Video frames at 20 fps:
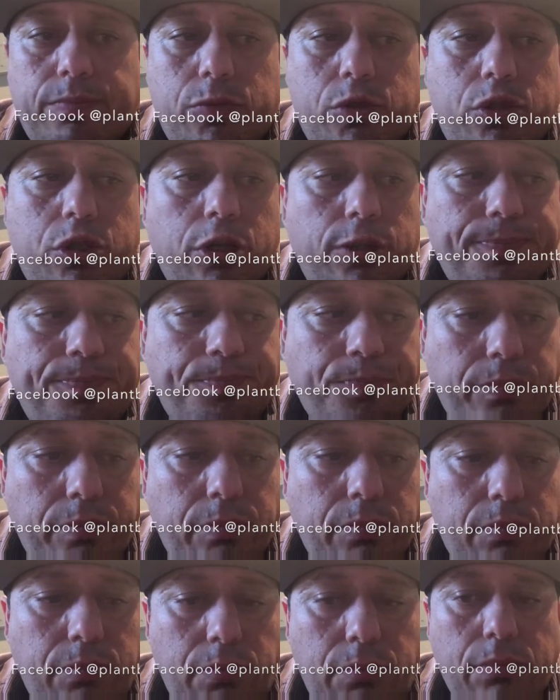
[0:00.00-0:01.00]
So
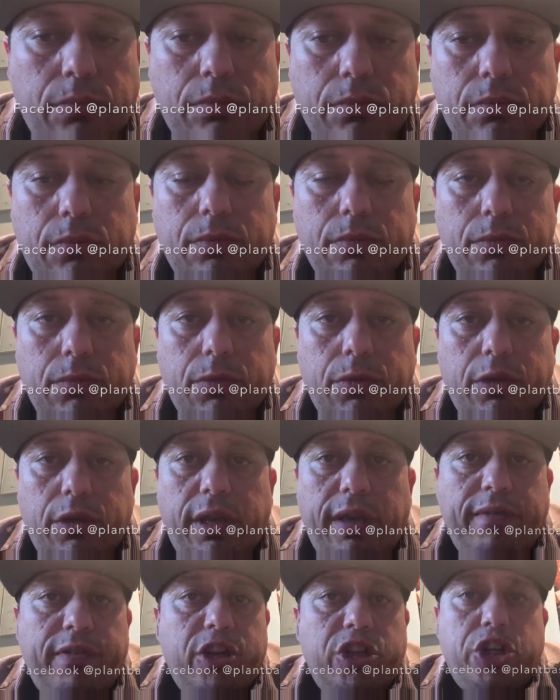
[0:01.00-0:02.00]

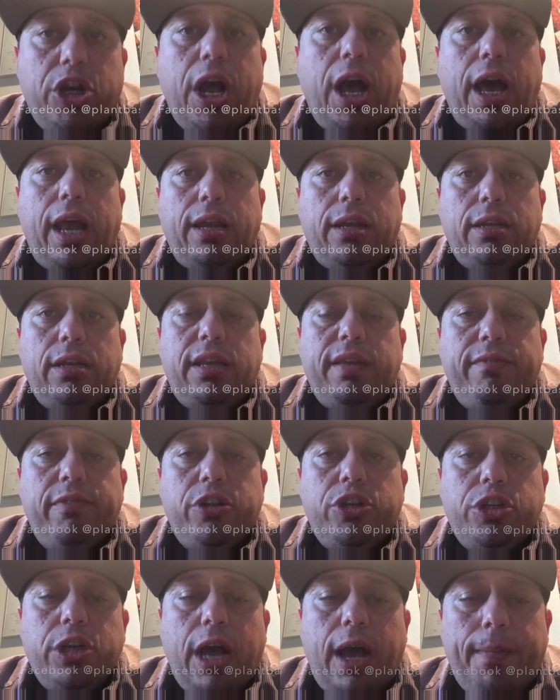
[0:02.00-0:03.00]
give it a shot. Give
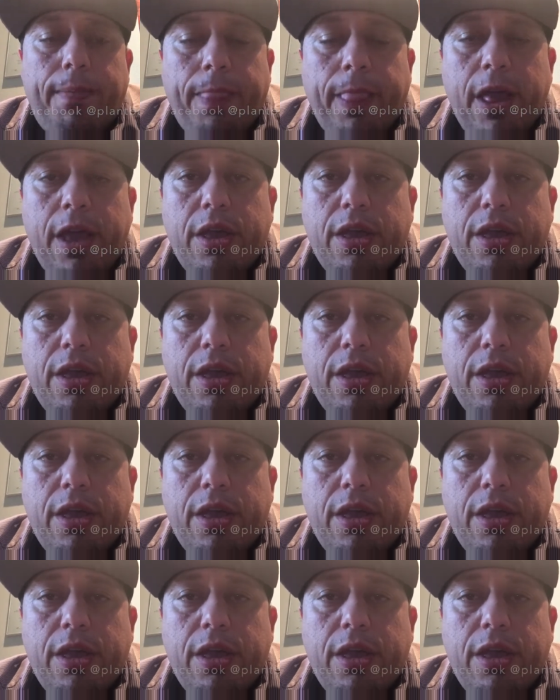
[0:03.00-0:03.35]
it a shot.